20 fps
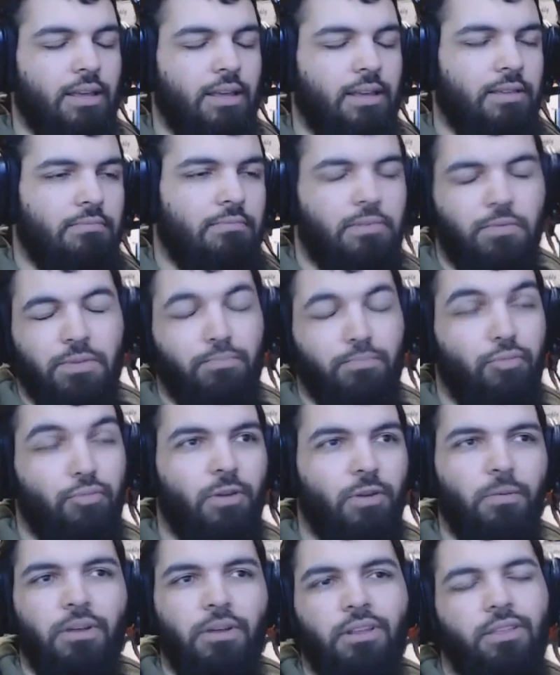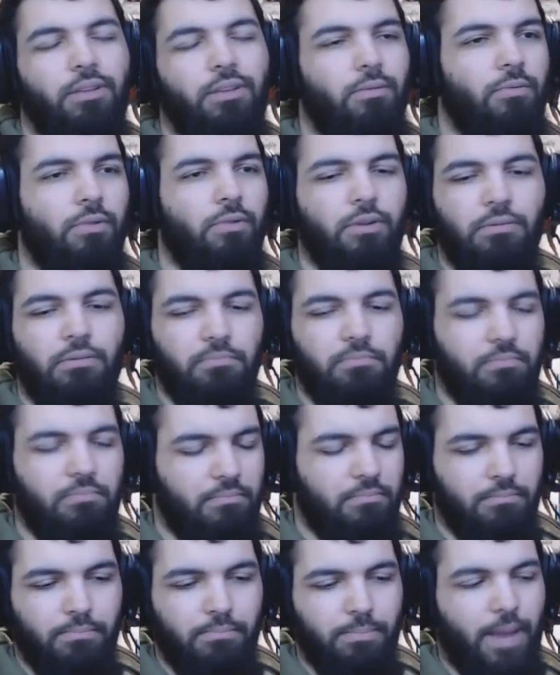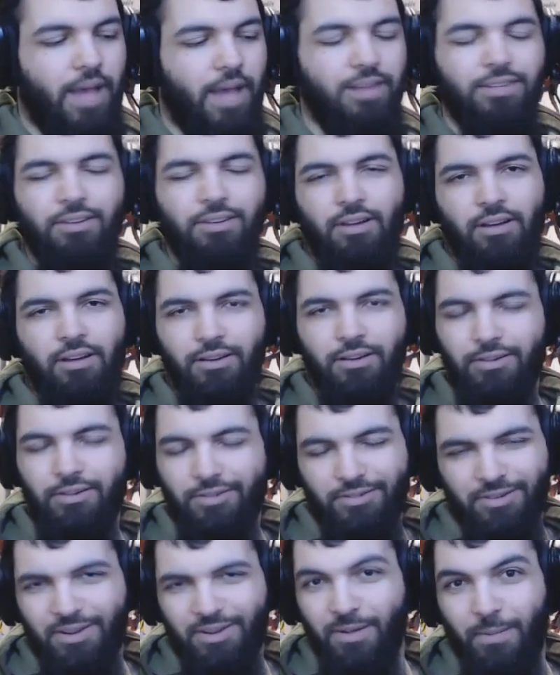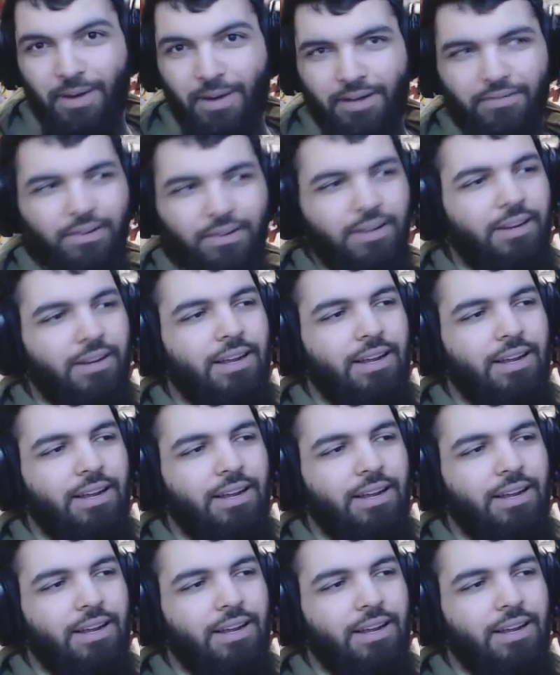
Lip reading: he was born with or passed on, or whatever.